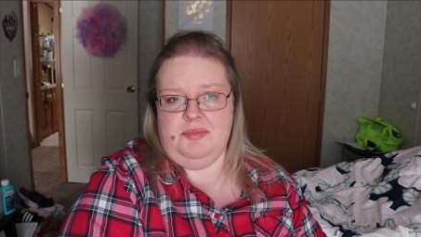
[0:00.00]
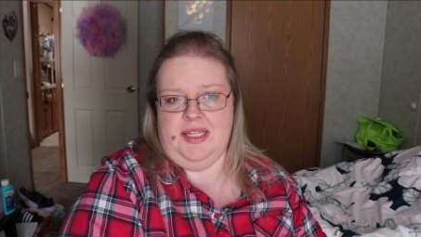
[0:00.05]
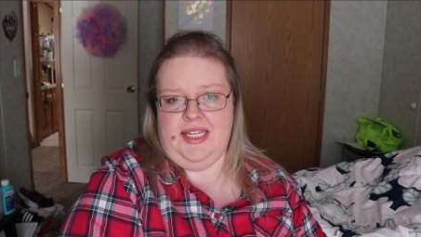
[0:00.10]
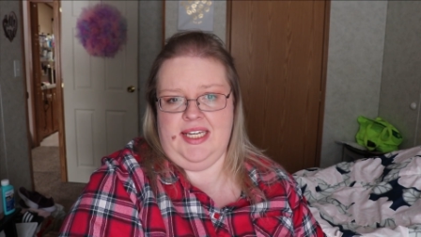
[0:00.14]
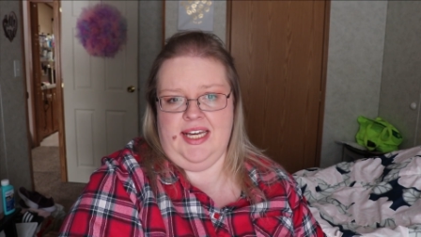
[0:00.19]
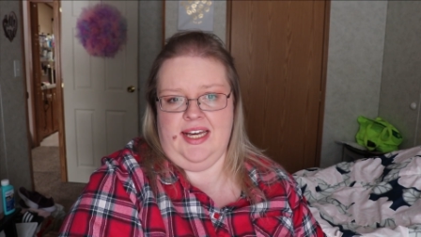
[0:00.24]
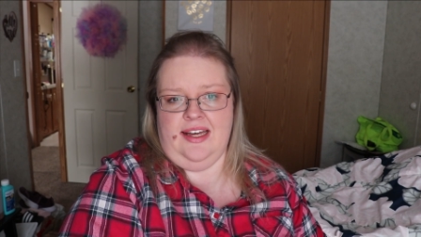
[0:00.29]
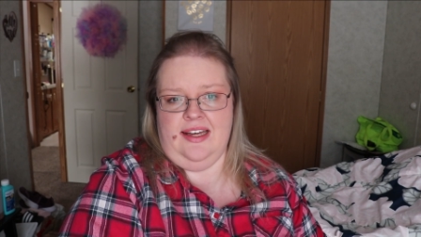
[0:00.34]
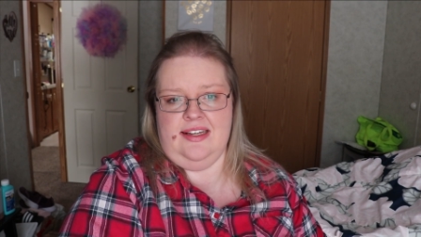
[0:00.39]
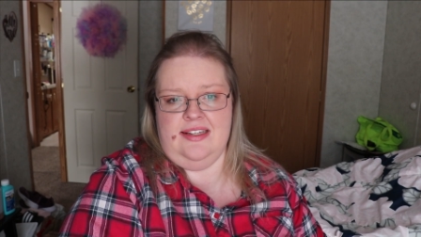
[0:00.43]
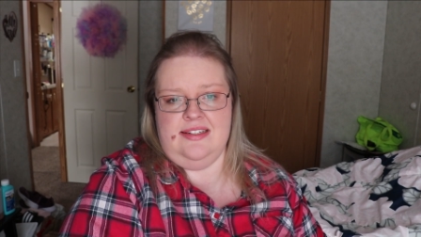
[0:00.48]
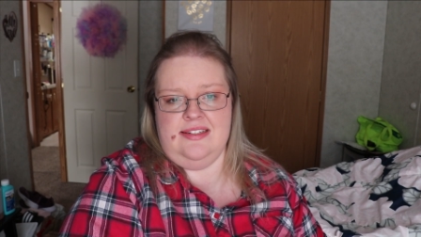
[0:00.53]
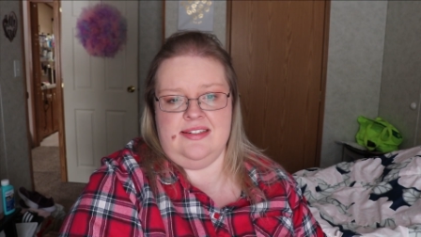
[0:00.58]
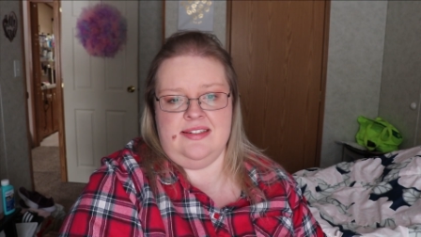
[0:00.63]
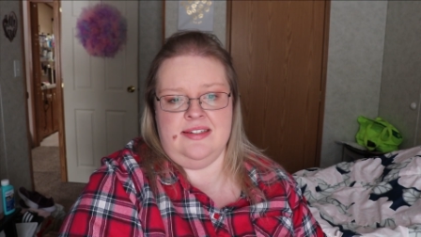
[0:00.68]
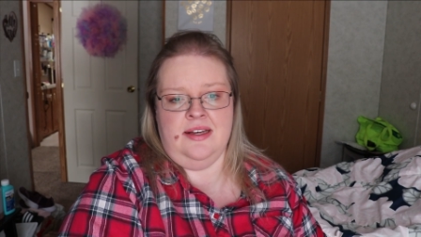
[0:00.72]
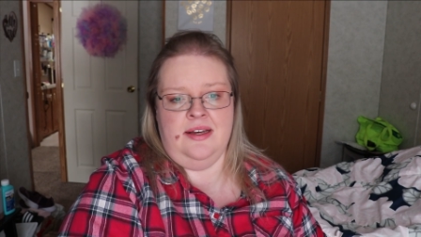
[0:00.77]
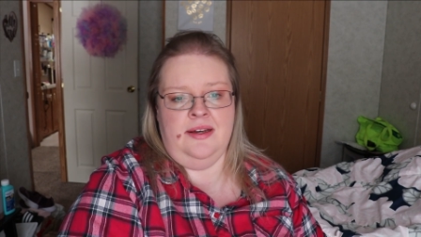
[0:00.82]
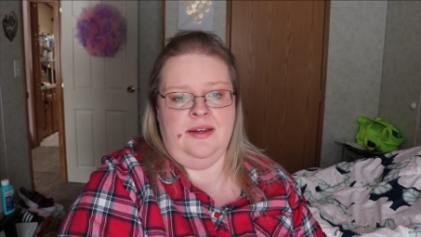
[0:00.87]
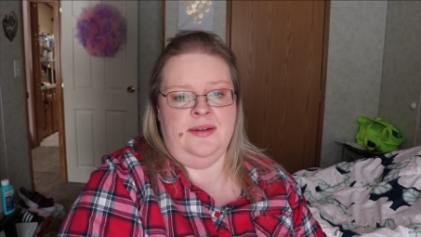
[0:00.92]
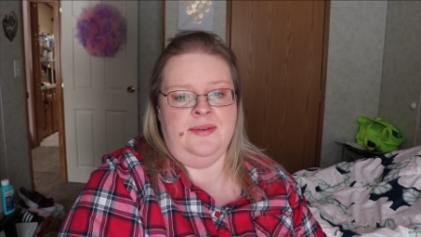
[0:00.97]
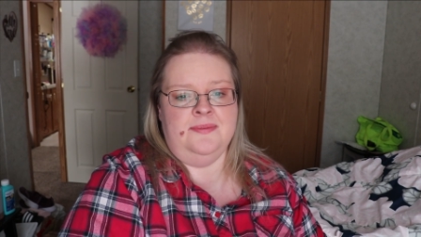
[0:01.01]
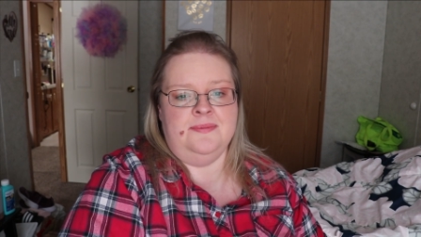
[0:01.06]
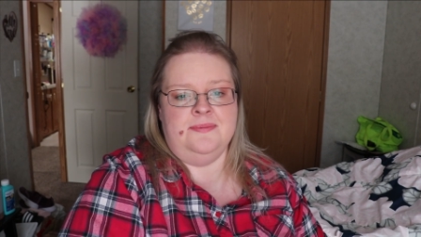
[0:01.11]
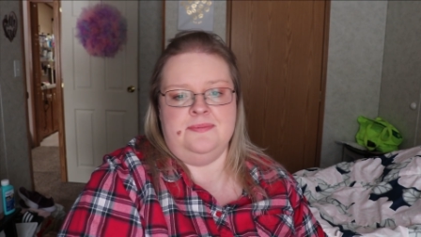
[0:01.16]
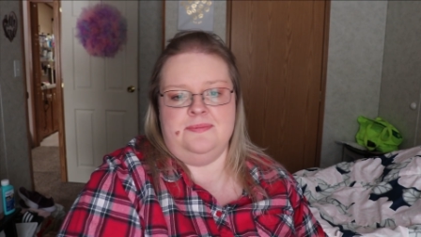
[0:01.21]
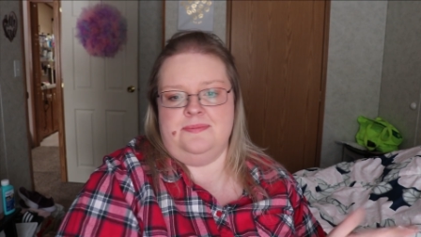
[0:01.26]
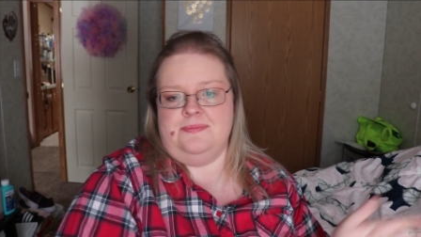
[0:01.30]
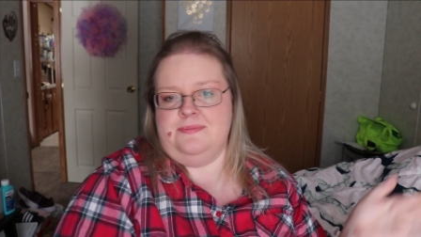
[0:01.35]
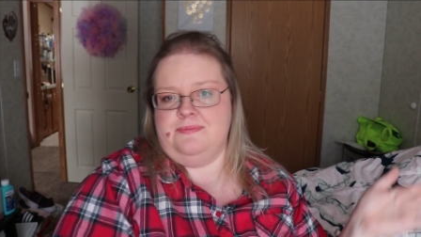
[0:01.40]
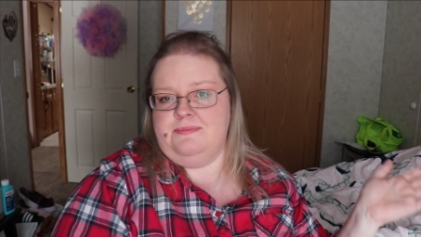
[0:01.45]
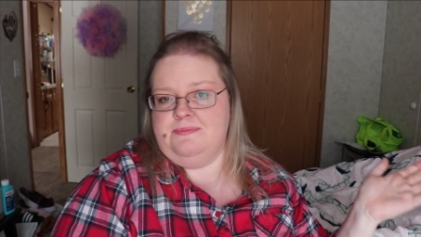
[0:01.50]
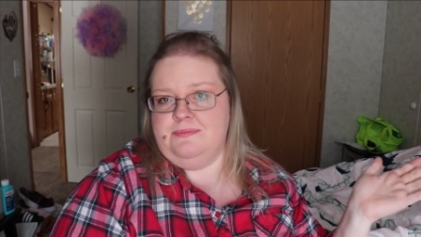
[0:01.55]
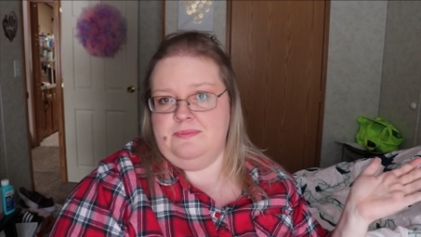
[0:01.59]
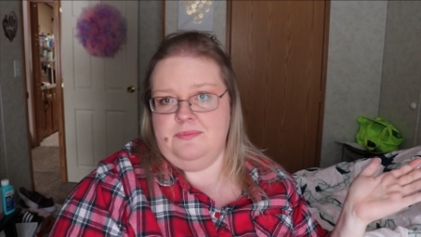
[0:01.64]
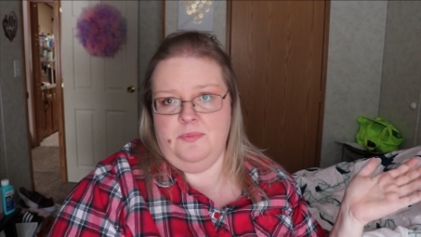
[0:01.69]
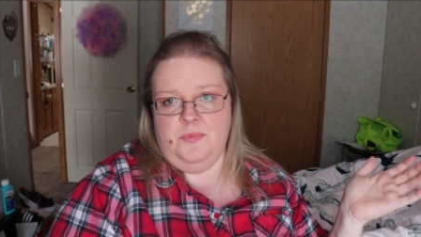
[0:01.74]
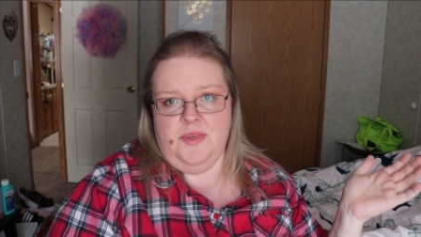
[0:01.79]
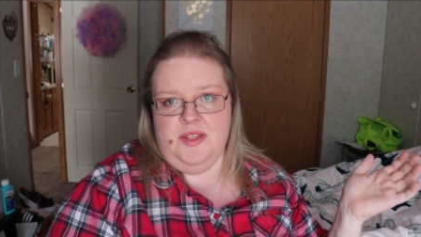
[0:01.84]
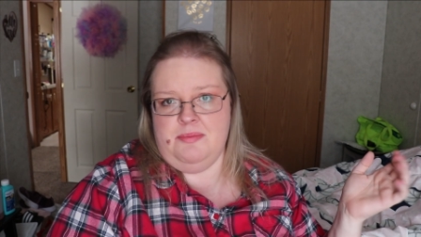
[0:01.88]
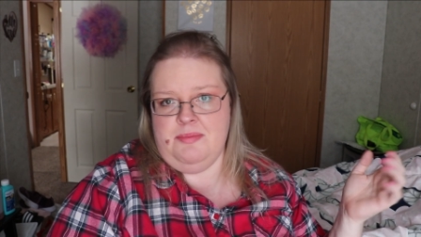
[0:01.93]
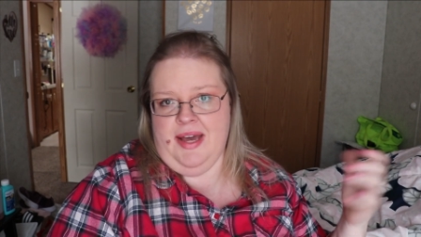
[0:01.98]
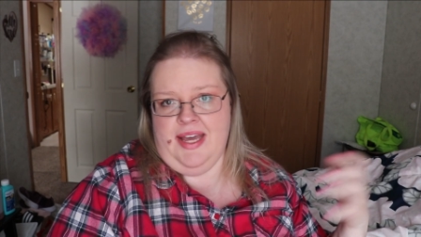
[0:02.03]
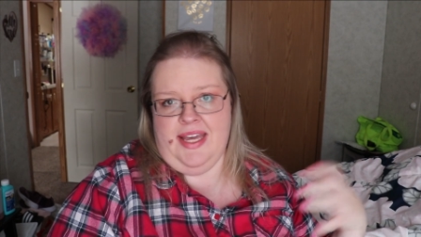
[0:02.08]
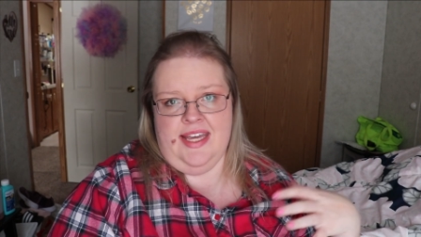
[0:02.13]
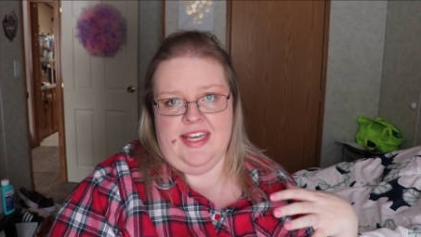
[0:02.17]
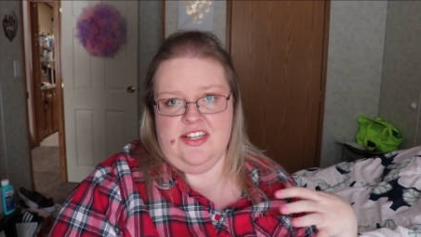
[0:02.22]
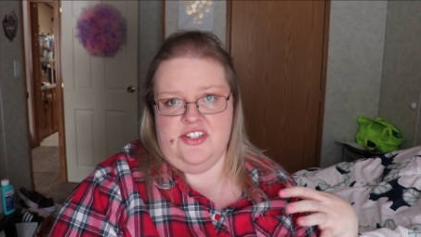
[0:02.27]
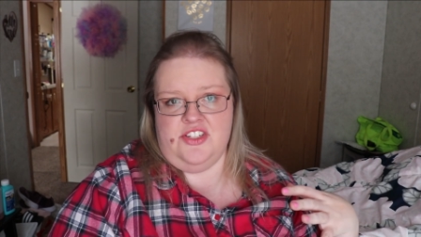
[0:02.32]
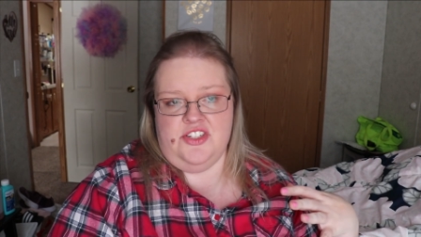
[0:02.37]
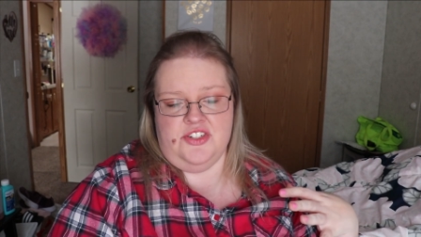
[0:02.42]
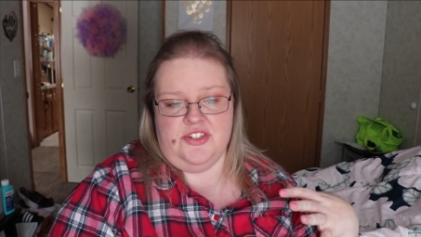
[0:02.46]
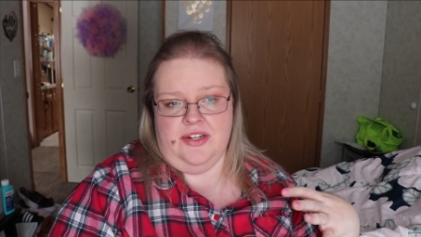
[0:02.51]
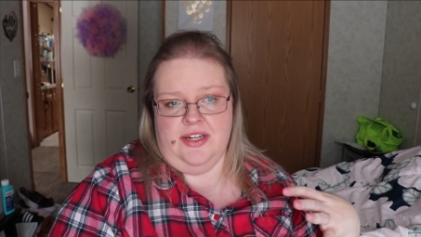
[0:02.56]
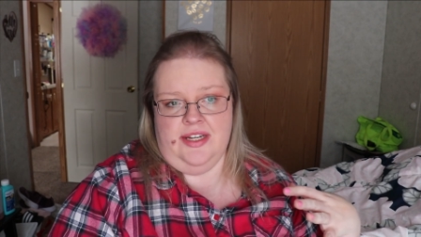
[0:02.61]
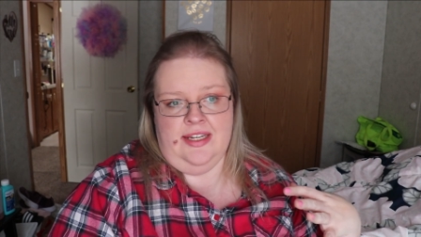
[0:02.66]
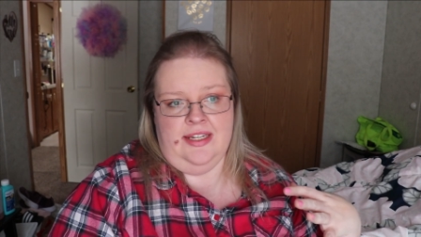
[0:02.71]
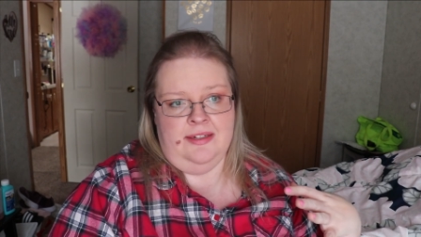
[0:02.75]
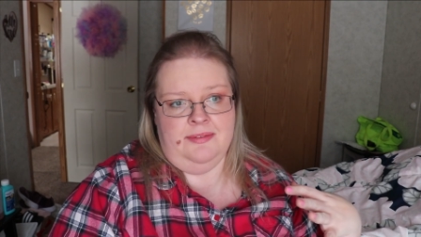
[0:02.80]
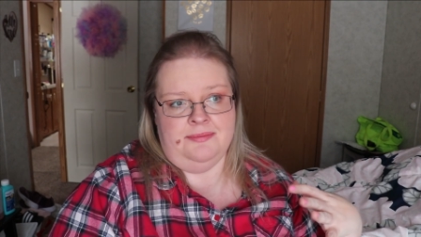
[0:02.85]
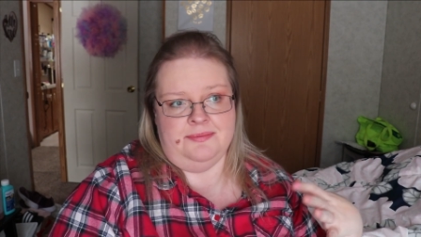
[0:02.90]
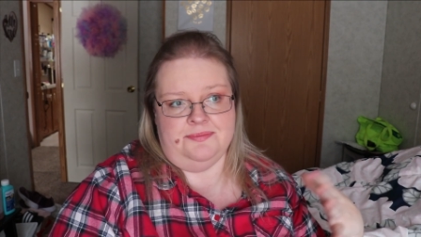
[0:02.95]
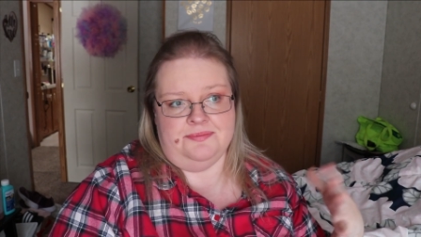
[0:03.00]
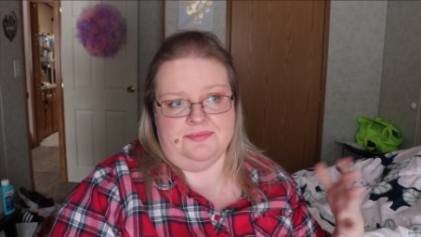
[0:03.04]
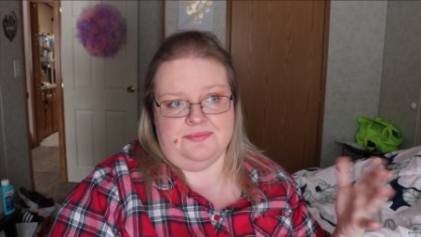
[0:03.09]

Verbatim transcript: because with my history,